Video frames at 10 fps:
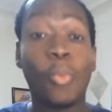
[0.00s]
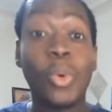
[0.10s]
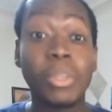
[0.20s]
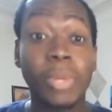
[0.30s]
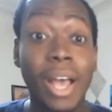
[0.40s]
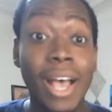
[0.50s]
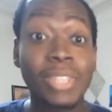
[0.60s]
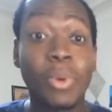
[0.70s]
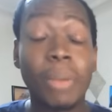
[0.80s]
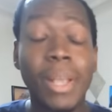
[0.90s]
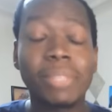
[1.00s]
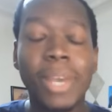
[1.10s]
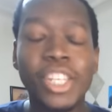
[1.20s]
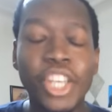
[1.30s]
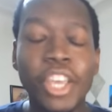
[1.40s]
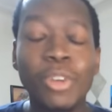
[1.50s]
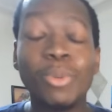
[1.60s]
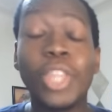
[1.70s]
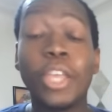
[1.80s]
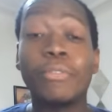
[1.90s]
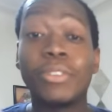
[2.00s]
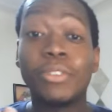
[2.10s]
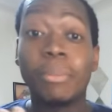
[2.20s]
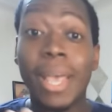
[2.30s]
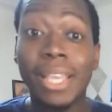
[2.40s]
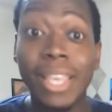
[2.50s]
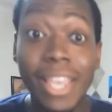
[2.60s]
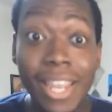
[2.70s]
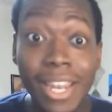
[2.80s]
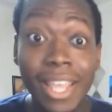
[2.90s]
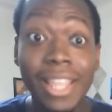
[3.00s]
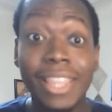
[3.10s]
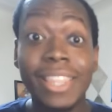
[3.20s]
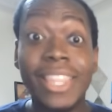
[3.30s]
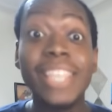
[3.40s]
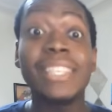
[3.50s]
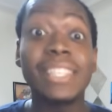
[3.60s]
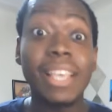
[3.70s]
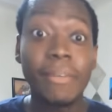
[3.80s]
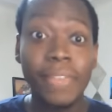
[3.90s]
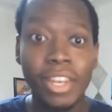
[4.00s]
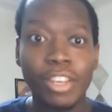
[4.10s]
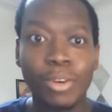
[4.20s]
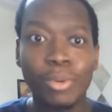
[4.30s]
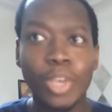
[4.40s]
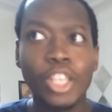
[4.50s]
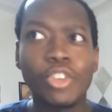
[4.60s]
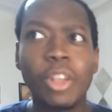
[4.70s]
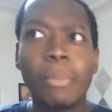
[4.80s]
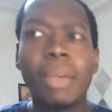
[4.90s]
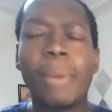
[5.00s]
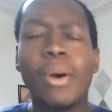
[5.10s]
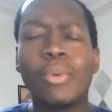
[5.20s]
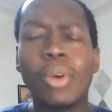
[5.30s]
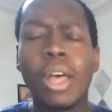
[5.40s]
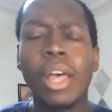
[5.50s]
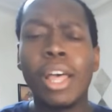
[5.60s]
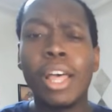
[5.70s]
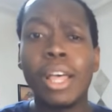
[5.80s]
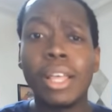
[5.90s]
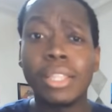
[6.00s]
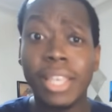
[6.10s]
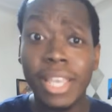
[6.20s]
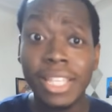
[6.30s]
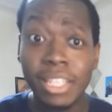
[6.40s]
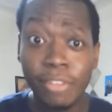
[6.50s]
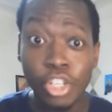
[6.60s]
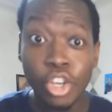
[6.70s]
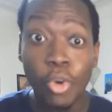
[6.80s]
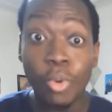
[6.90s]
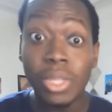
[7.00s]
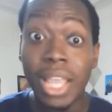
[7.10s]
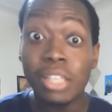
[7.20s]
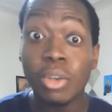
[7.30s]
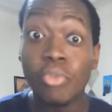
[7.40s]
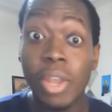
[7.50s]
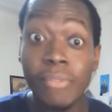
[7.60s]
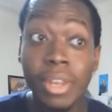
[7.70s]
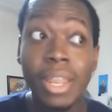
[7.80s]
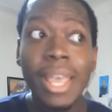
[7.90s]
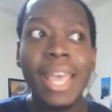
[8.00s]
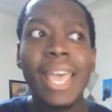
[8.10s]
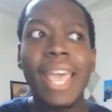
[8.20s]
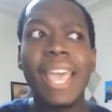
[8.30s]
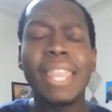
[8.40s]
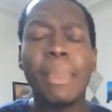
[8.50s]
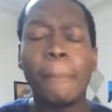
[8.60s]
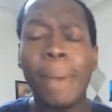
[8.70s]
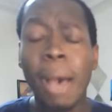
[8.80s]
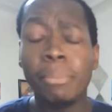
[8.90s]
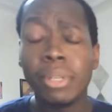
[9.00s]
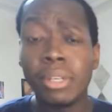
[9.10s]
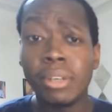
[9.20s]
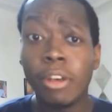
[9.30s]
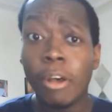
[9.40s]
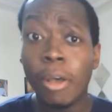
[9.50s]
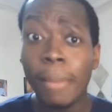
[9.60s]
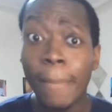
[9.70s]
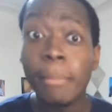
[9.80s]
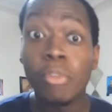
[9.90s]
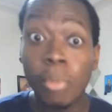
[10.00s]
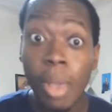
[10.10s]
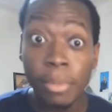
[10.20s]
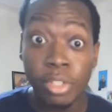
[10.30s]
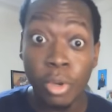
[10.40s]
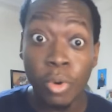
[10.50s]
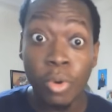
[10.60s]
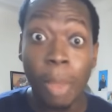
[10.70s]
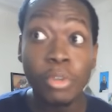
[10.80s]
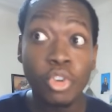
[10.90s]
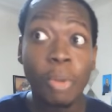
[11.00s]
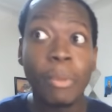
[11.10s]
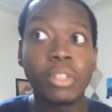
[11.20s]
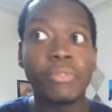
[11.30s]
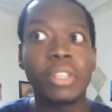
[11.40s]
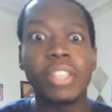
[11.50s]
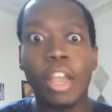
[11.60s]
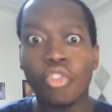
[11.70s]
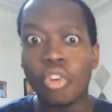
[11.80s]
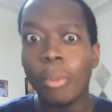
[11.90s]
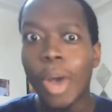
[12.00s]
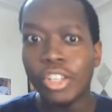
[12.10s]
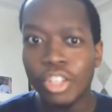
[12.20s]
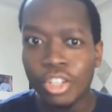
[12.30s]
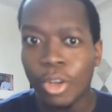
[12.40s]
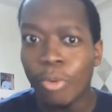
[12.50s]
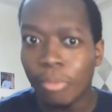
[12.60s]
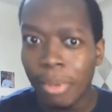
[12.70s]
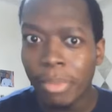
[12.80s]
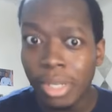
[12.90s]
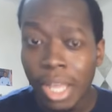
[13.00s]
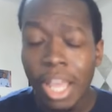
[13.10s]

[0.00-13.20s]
What's up guys, welcome back to my channel. Thank you for tuning back in. This video is going to be about the hit TV show That's So Raven and popular memorable episode. I'm sure most of us that grew up watching the show remember